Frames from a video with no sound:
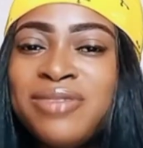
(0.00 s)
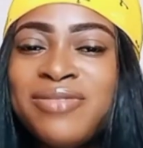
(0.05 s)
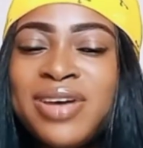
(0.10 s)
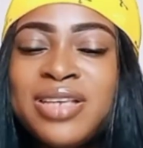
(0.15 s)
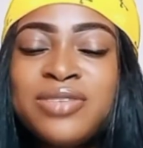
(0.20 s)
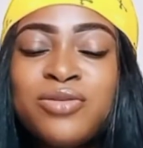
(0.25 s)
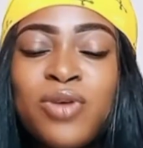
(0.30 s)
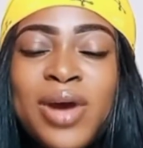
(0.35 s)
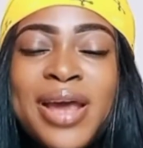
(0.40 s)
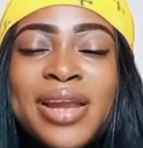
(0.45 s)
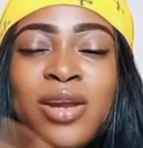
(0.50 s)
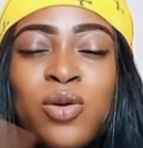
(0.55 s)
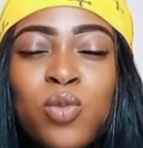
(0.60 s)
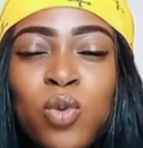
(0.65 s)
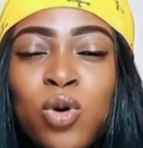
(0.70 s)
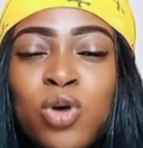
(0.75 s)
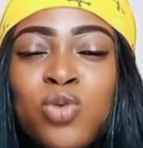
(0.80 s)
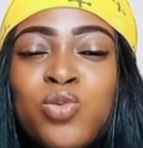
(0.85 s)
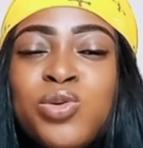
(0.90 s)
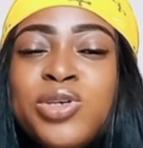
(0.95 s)
advice for
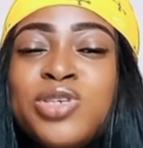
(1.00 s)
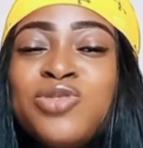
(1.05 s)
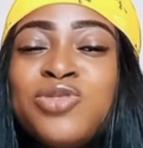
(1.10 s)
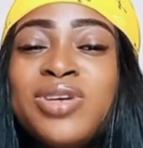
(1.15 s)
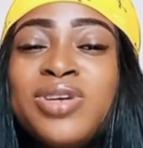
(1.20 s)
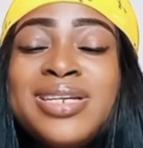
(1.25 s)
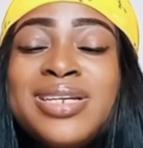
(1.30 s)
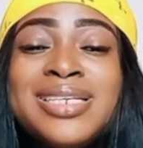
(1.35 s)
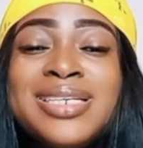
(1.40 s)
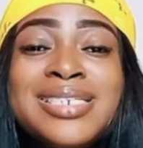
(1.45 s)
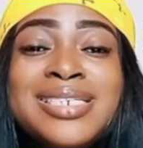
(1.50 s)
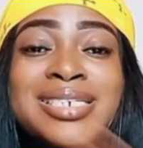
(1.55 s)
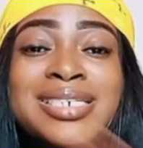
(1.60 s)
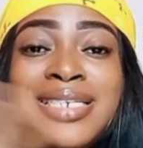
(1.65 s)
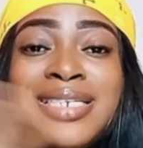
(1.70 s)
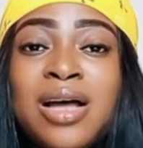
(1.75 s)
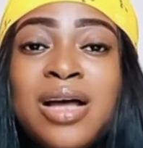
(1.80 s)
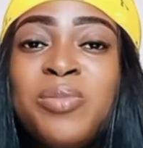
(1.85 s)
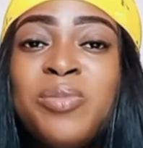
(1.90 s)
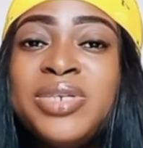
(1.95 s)
anyone who is running a
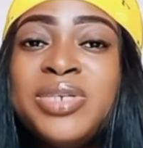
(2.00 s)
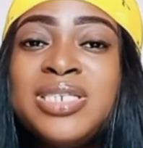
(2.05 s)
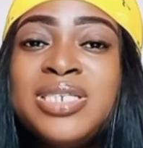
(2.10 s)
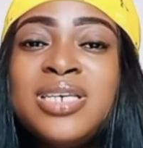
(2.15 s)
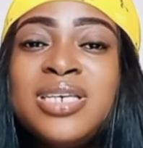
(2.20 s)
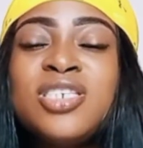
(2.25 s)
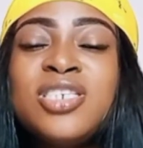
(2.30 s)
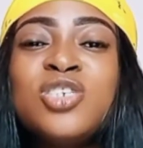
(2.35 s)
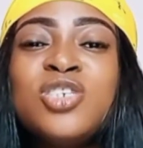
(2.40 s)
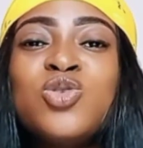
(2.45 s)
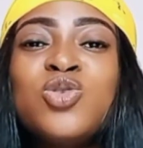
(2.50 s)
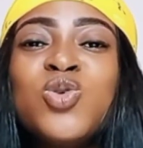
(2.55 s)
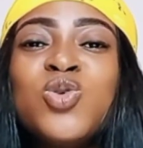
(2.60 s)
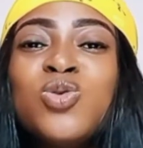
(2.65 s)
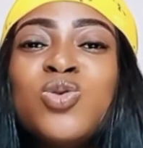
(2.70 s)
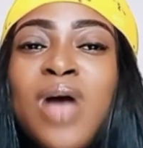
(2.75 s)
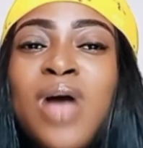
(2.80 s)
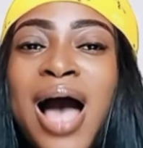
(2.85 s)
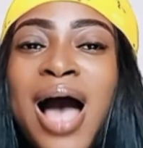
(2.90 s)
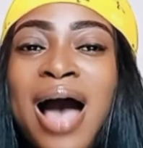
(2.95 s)
digital business is to
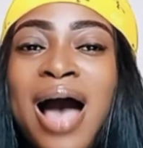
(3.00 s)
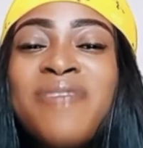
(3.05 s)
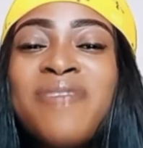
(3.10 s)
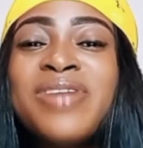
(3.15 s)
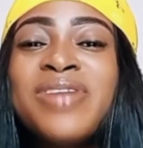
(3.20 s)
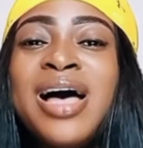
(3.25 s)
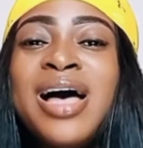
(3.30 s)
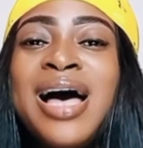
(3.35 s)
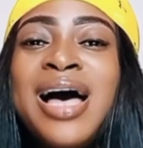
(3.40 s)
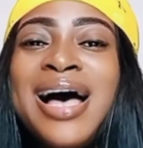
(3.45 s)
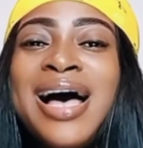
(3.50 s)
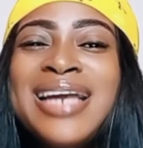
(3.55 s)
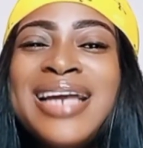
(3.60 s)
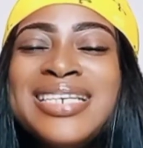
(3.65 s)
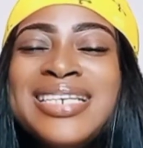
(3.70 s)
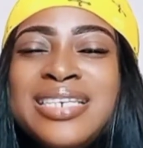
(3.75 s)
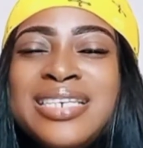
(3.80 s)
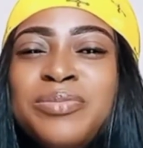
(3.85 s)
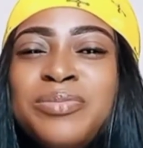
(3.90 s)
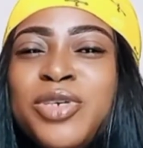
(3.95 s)
have
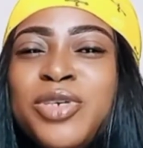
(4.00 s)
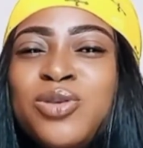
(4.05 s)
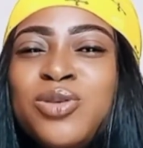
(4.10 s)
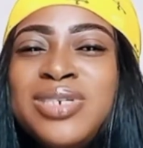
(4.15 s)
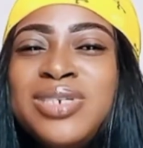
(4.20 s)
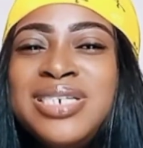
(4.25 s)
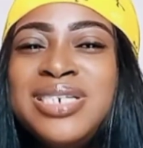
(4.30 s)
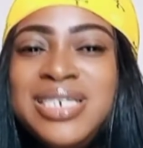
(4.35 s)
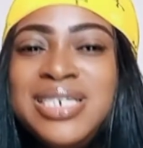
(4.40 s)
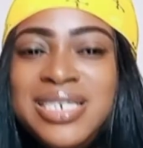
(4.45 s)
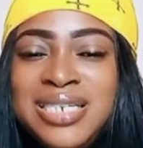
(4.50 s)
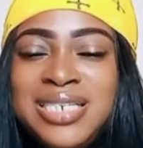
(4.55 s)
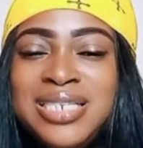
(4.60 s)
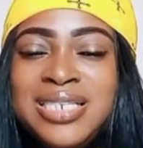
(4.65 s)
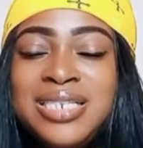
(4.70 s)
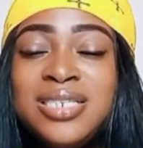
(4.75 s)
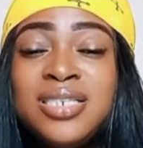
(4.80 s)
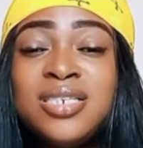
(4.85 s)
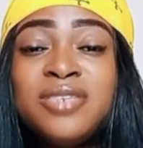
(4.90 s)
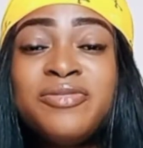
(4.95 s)
an email list.
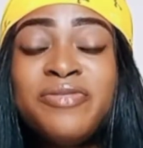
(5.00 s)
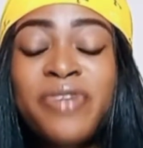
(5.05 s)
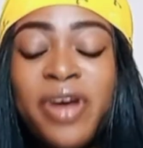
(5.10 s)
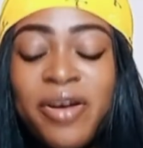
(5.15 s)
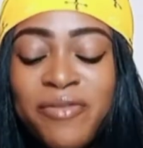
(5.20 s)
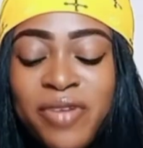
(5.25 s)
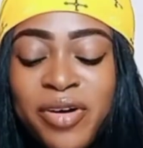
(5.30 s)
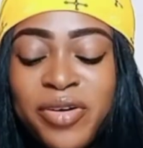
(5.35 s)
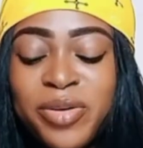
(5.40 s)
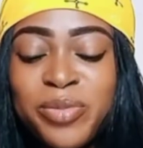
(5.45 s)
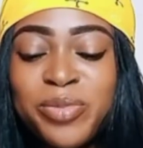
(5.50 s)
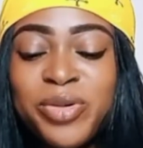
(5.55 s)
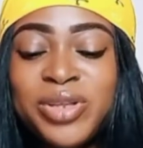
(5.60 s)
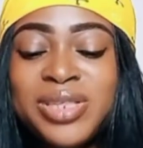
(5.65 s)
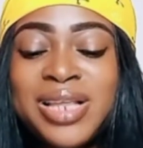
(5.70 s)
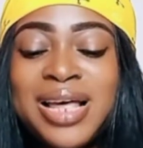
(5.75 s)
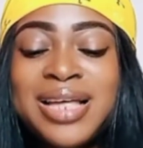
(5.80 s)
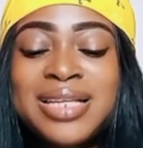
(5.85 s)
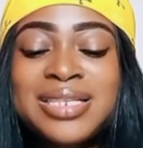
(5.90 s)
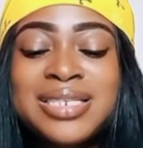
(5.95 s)
It's very, very
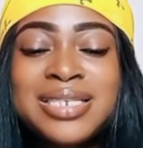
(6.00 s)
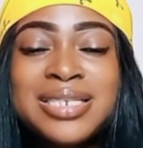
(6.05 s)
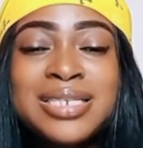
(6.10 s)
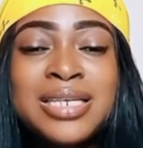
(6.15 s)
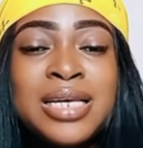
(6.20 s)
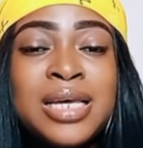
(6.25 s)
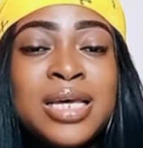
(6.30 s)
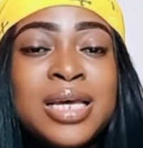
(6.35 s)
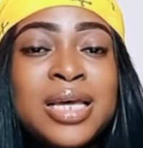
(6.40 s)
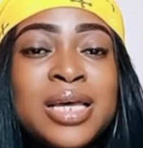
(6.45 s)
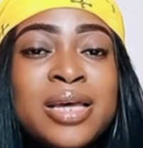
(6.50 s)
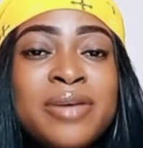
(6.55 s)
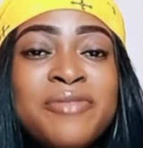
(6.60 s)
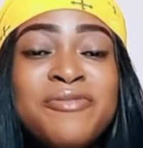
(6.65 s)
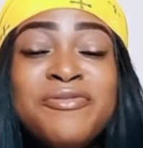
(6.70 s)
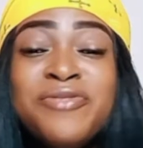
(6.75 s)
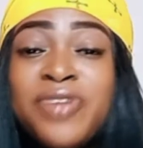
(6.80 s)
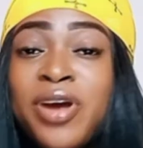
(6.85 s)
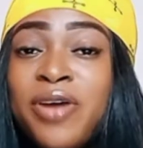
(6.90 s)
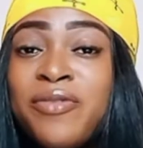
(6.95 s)
important,
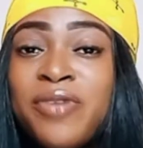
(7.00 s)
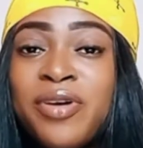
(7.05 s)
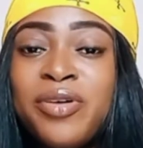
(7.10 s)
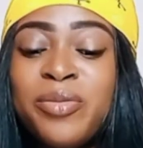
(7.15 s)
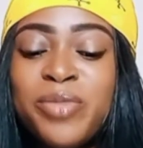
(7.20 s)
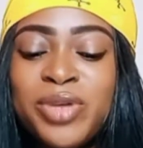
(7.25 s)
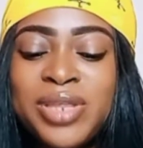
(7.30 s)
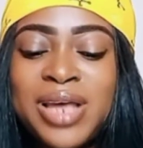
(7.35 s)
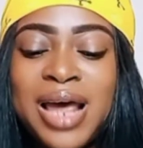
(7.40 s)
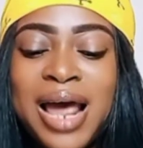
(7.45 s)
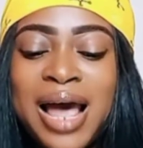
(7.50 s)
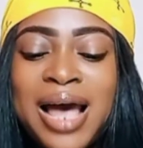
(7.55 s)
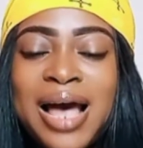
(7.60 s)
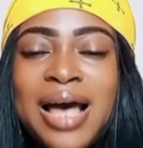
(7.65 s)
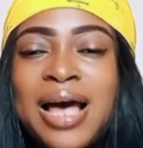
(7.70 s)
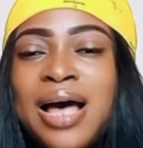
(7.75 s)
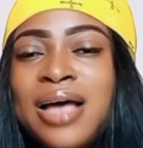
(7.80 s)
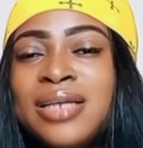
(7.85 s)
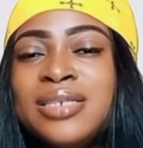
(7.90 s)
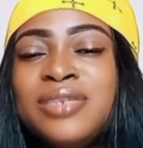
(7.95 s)
very, very important.
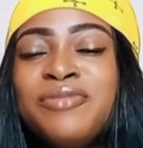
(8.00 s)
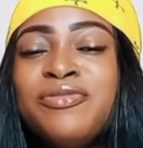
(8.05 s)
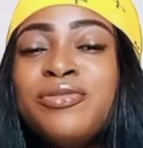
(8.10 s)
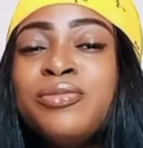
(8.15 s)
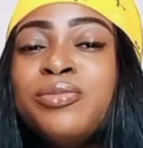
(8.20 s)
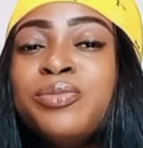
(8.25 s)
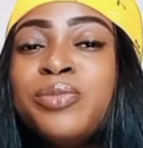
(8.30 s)
And if